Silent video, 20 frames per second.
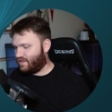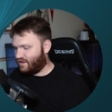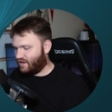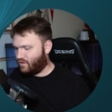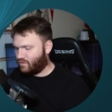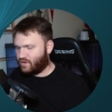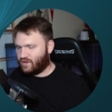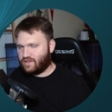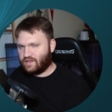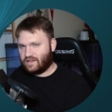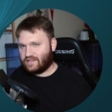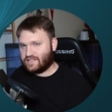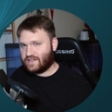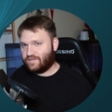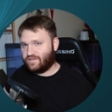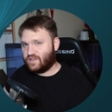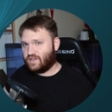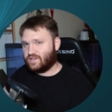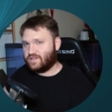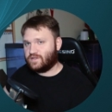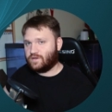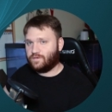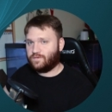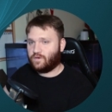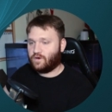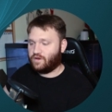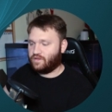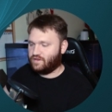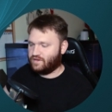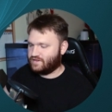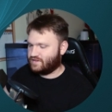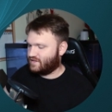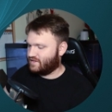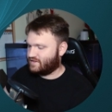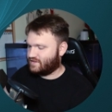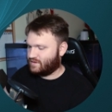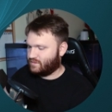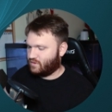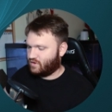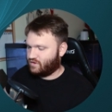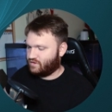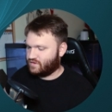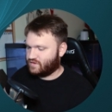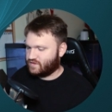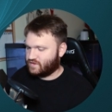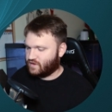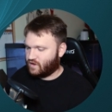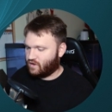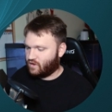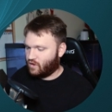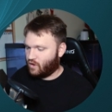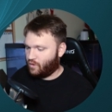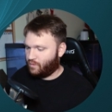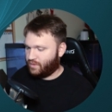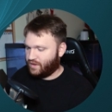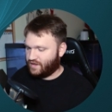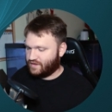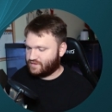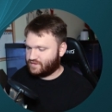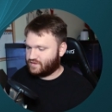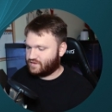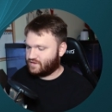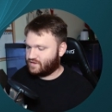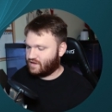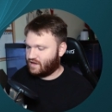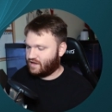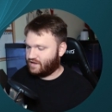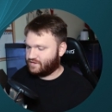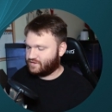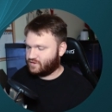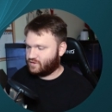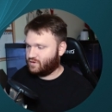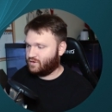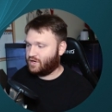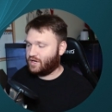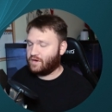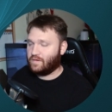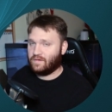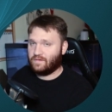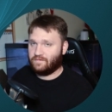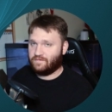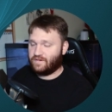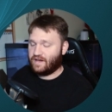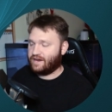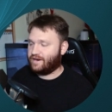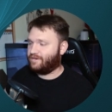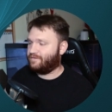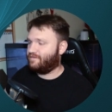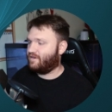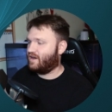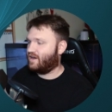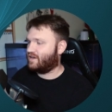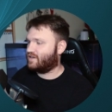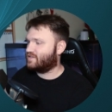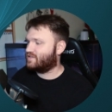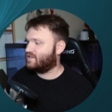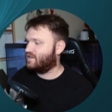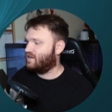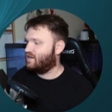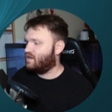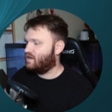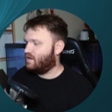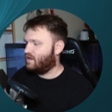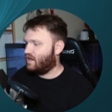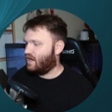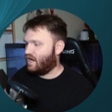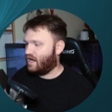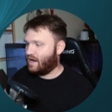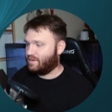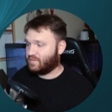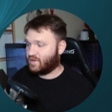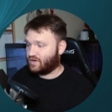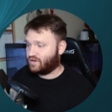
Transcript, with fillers: the only things I've done so far in this system are install O B S uh, Studio and Firefox. Uh, I'm